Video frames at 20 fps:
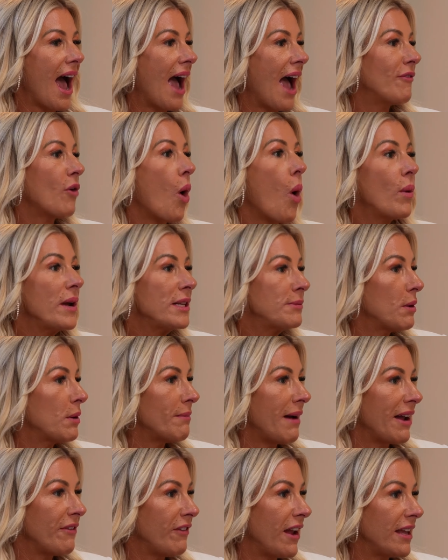I've always put
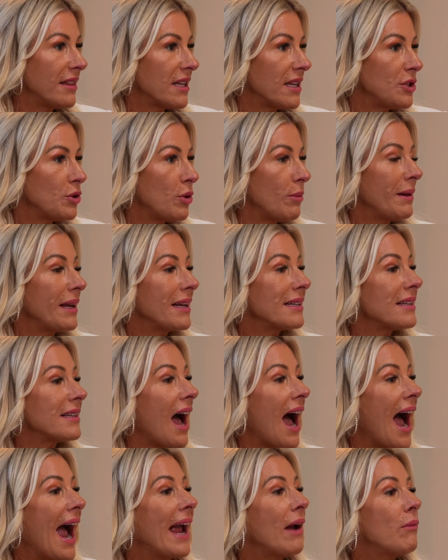my faith into it, because
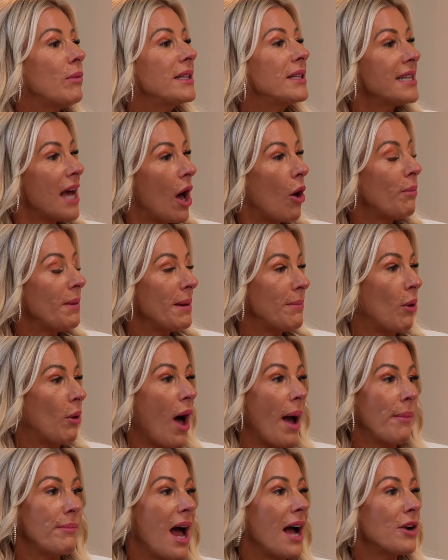I would tell people,
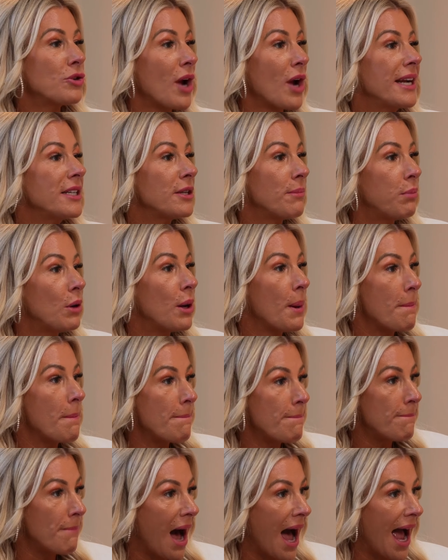I'm not trying to put
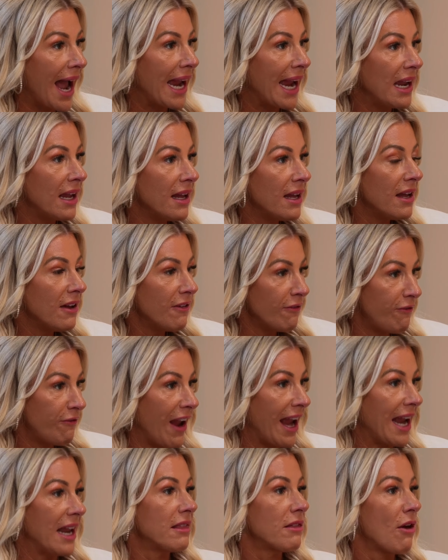my
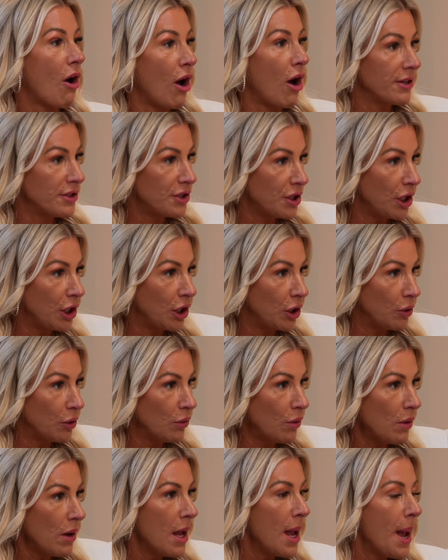faith onto
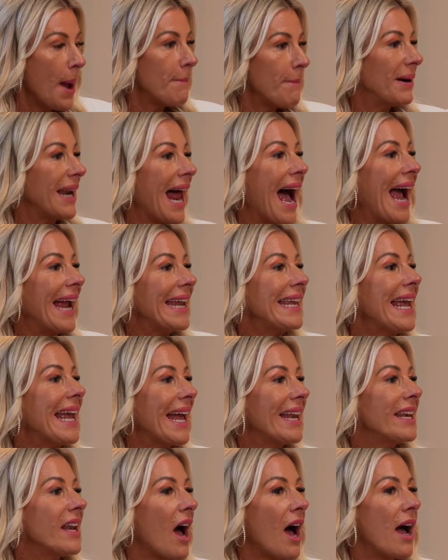you, but I
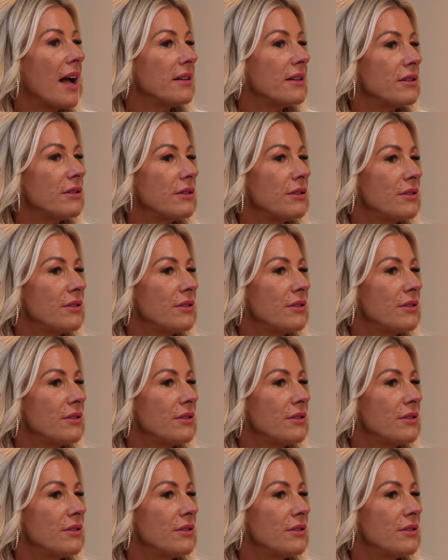cannot